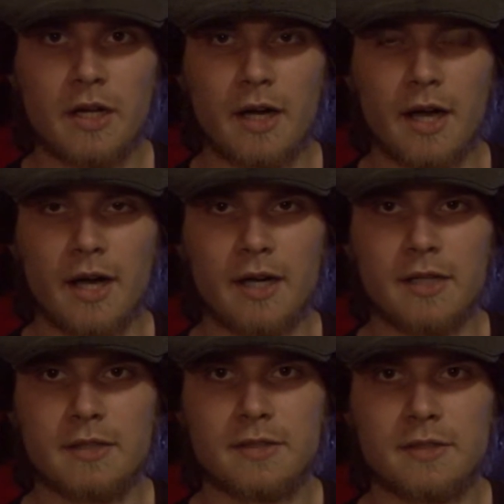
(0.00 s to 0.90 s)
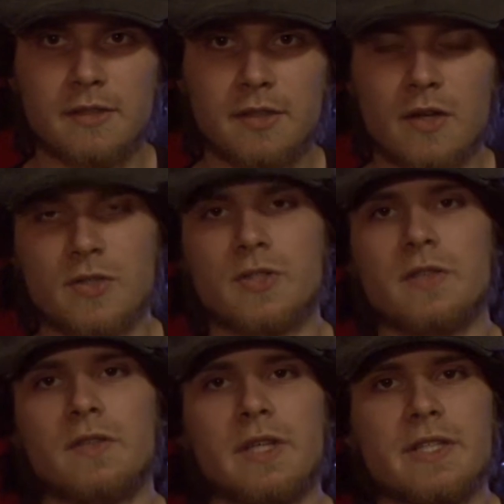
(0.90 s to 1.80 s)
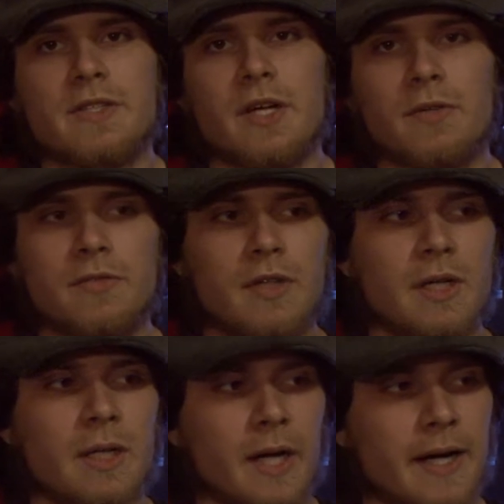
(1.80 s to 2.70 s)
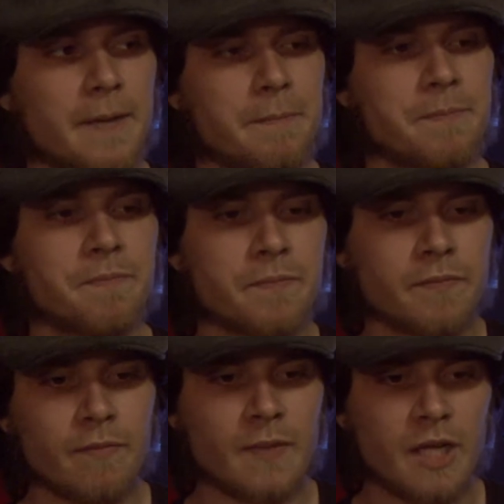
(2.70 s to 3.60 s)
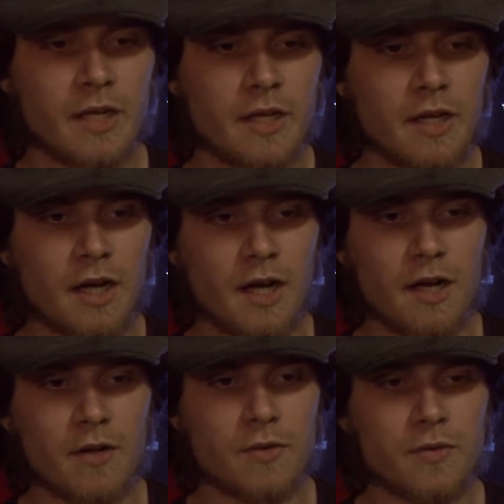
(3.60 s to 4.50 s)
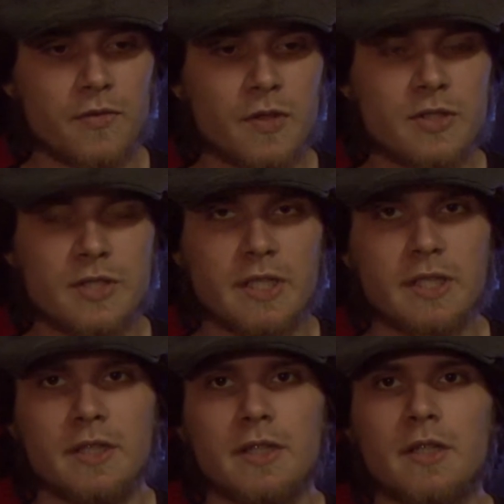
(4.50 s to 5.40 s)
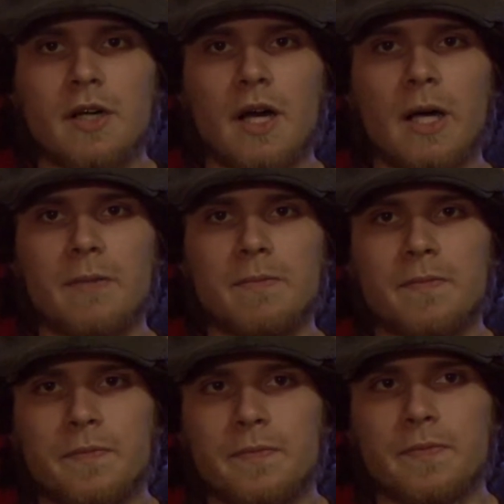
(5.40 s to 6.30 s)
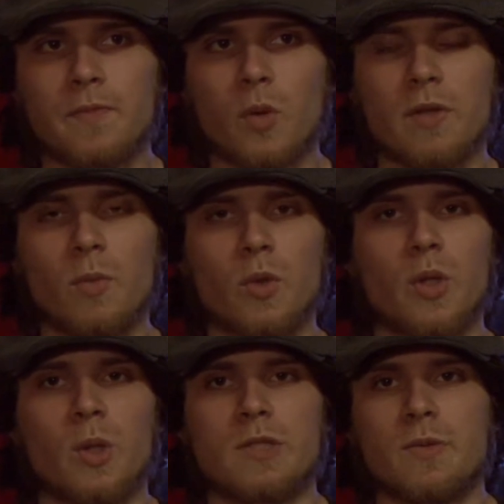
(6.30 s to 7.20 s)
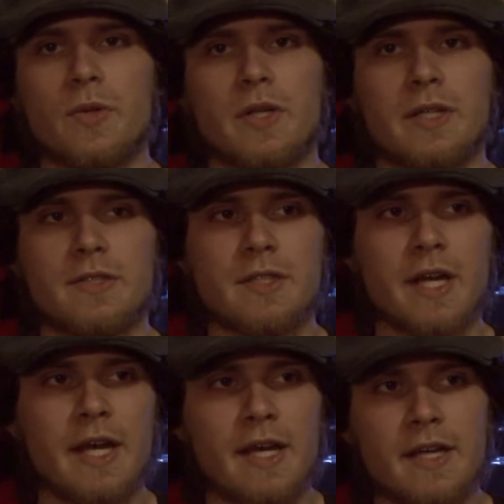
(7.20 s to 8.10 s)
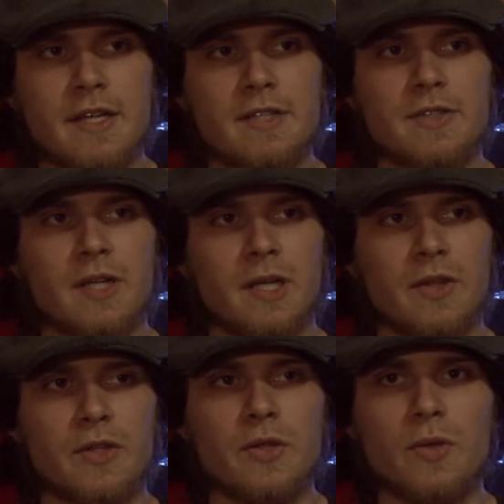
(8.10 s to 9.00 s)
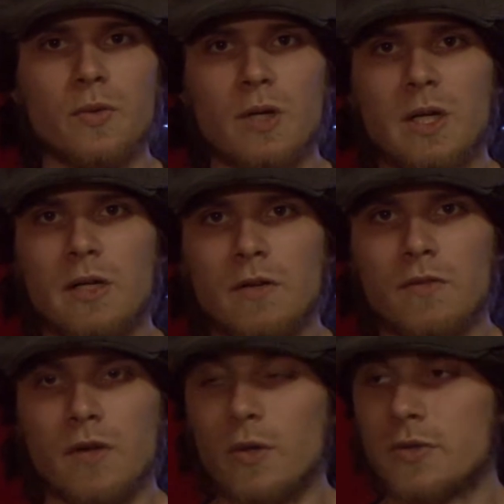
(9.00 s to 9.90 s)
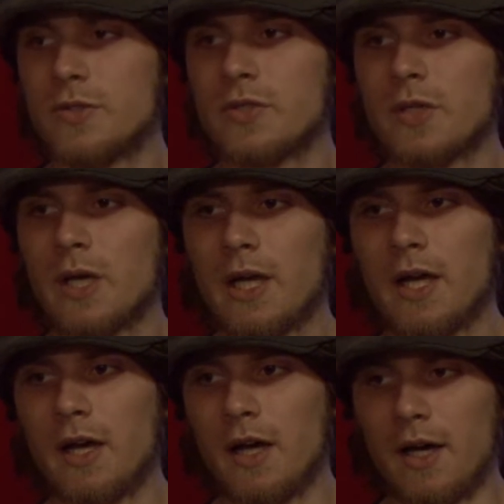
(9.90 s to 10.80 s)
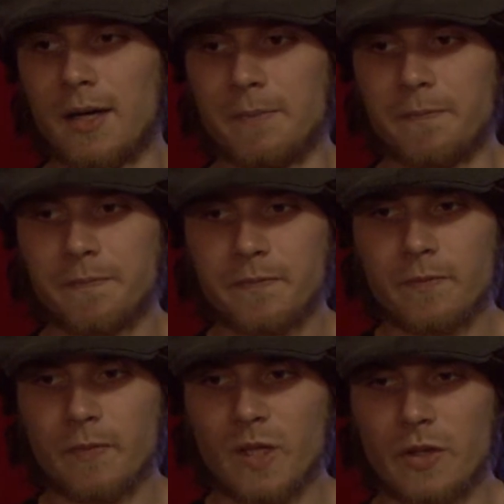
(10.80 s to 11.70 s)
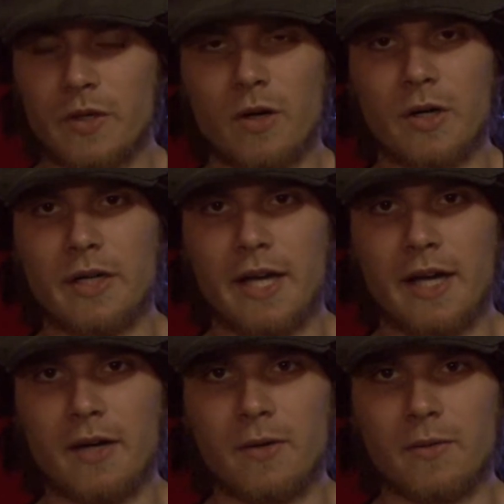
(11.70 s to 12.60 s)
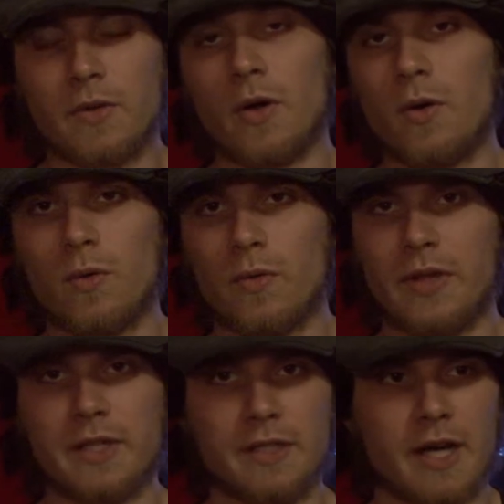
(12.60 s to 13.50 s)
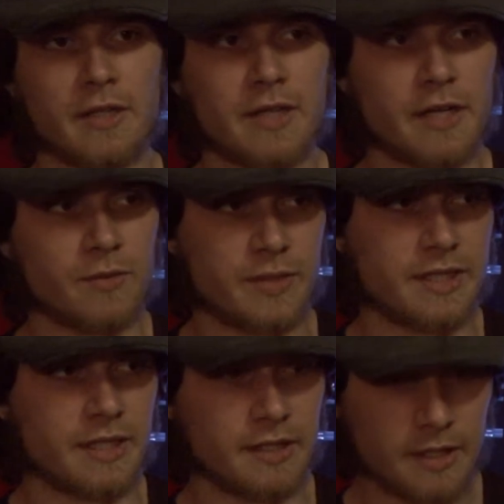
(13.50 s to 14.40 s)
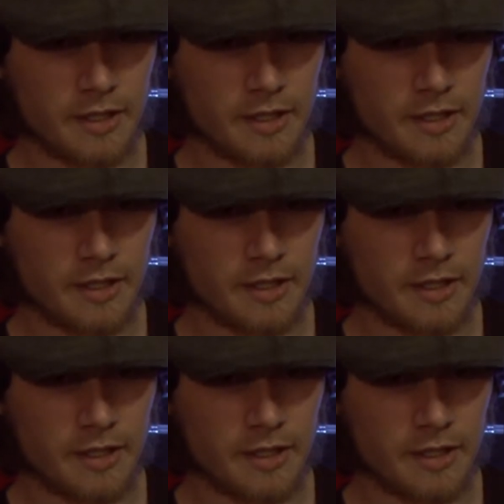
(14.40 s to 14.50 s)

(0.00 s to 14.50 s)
our server itself. The first thing, one of the more noticeable things, is the new votes. There are now, well, the whole thing got kind of redone.